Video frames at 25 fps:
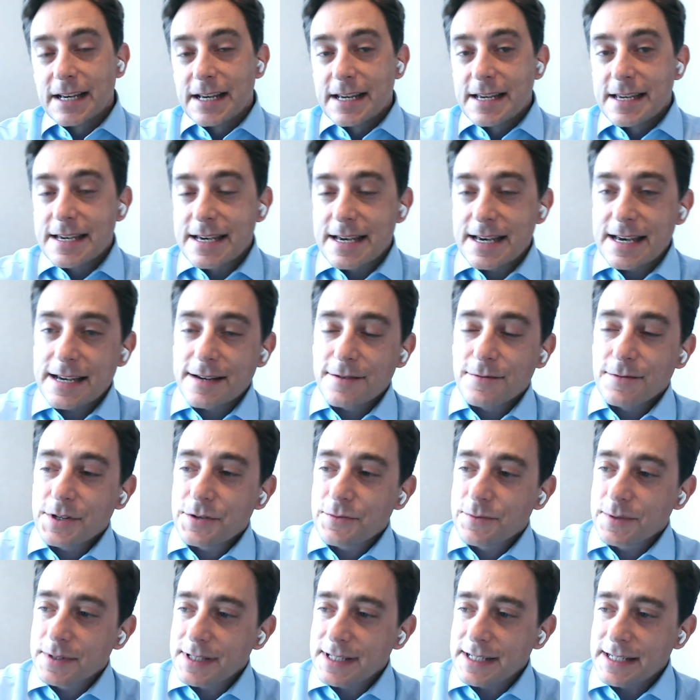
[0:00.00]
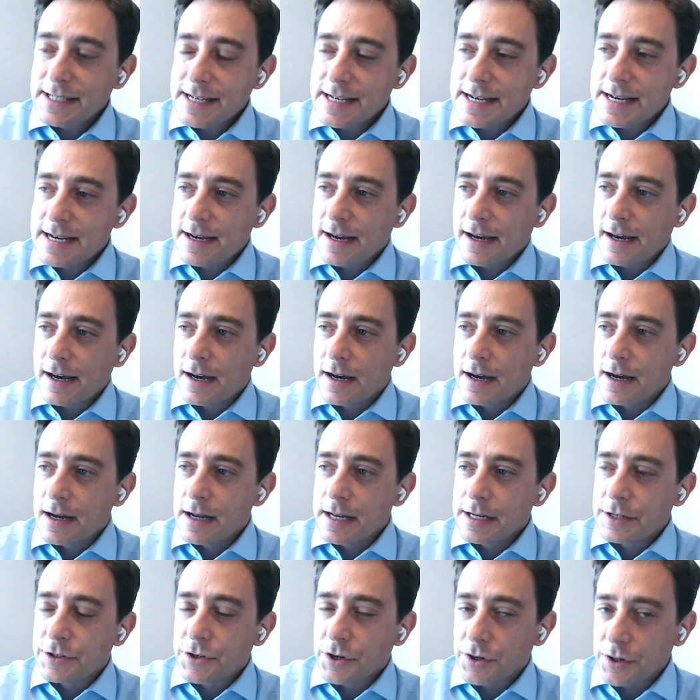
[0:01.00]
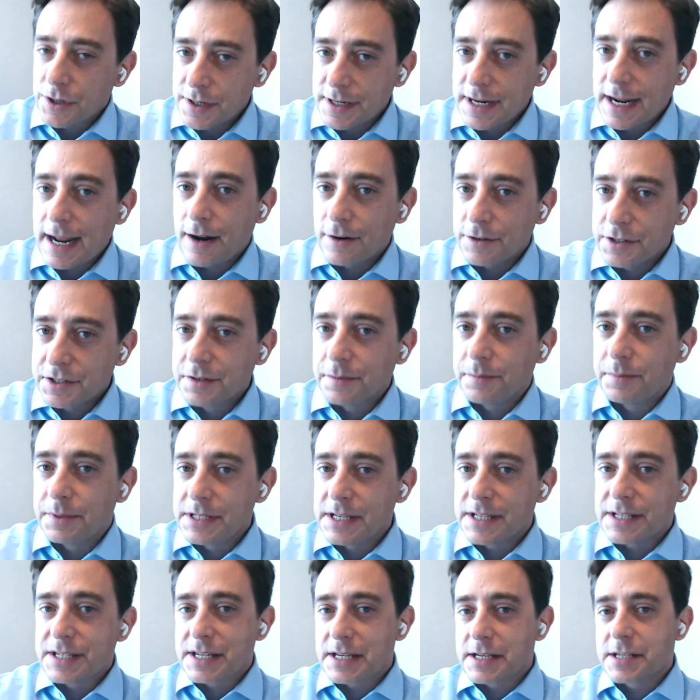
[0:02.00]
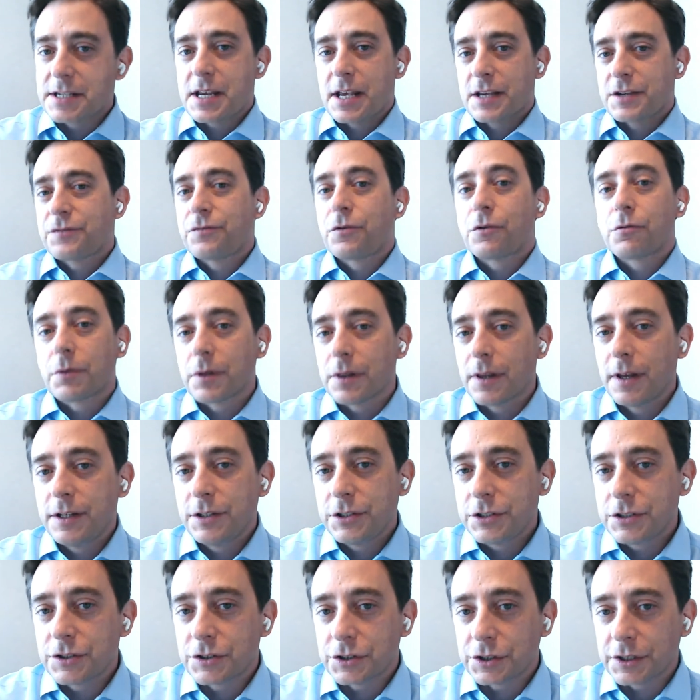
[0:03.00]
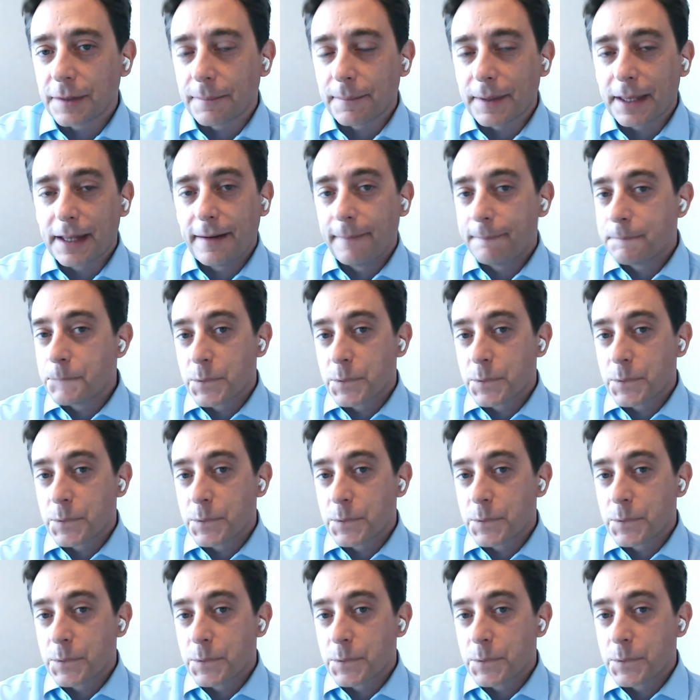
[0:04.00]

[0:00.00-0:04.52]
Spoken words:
Yeah, it was really, it turned out to be a successful relationship, and it